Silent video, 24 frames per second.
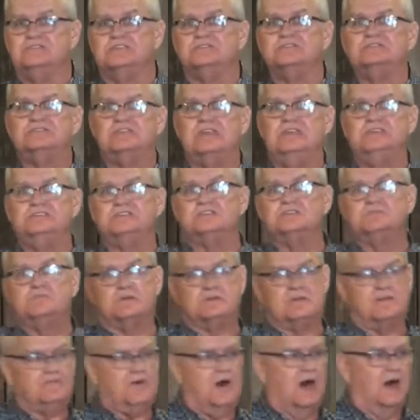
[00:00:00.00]
and seasons
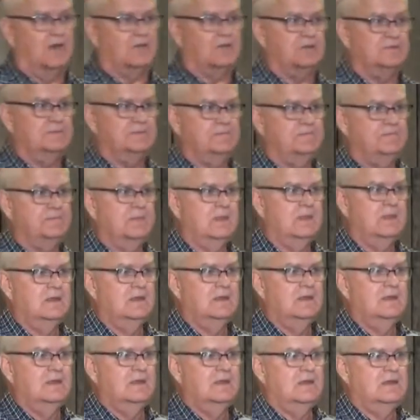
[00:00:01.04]
but the Father.
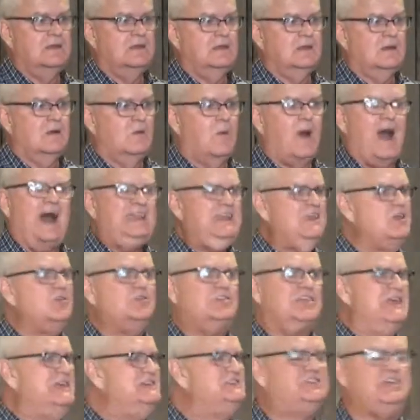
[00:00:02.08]
Why do you
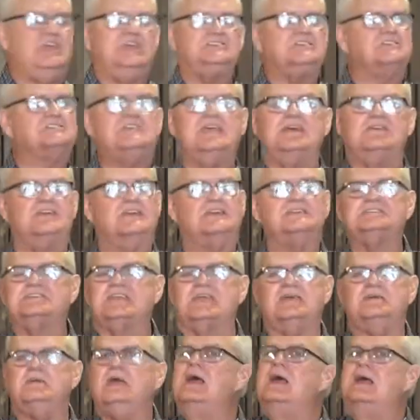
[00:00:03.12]
think Jesus never did
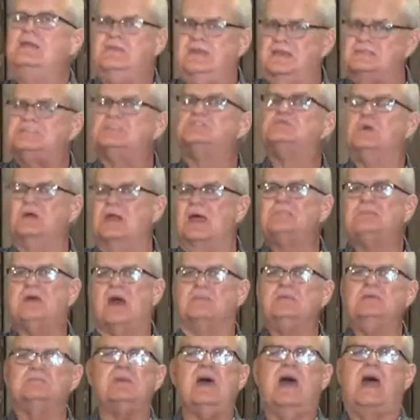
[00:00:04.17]
say, this is when I'm
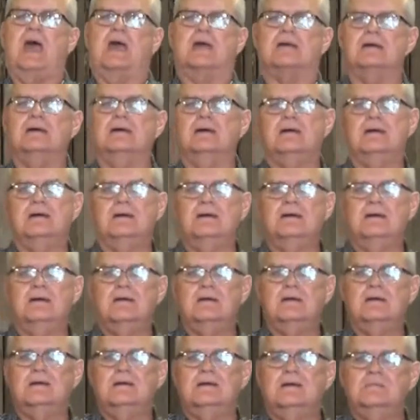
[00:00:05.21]
coming back?
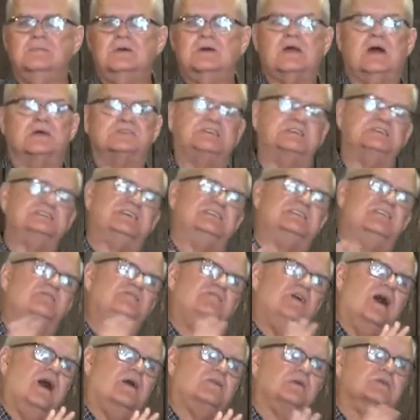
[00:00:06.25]
Because he said the
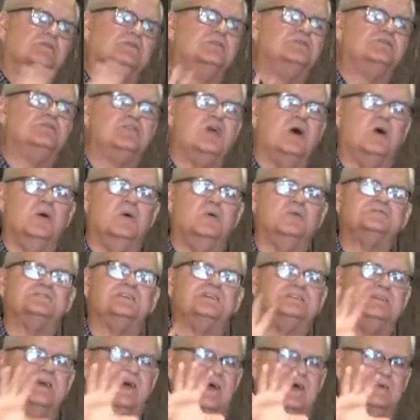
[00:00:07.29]
Father controls
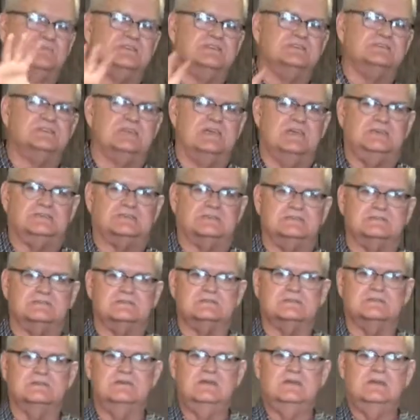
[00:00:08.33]
the times and
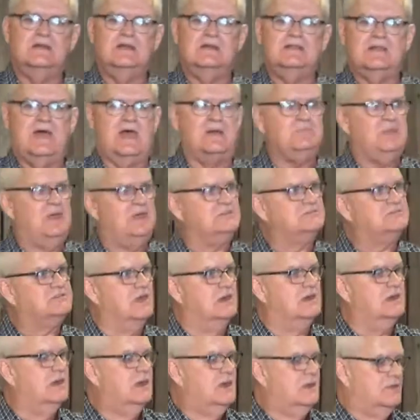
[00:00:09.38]
seasons. That means
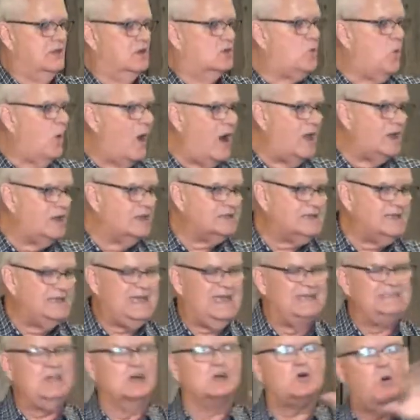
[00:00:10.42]
the quality
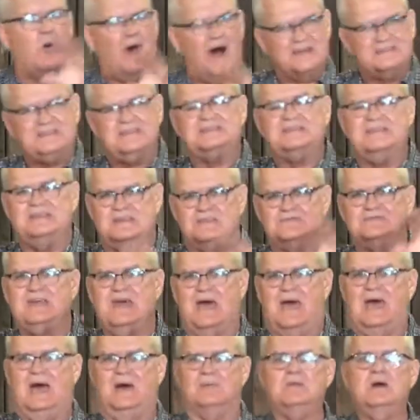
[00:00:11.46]
and the quantity of
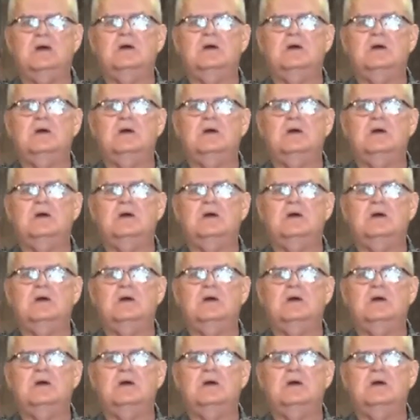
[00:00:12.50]
time,